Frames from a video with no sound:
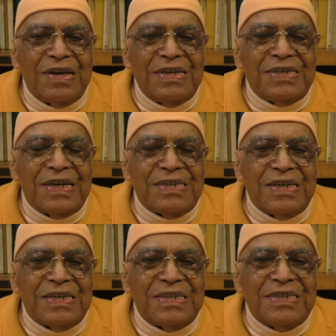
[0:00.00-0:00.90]
entered
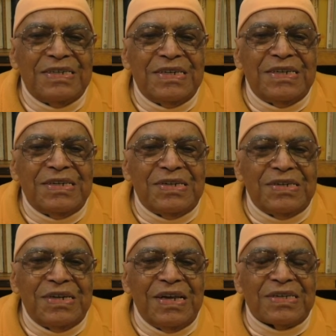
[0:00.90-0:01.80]
the
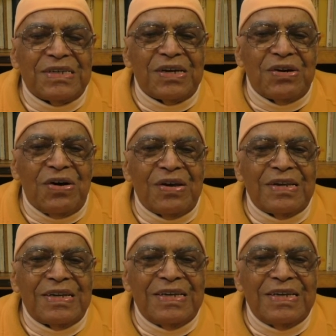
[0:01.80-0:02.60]
lecture hall,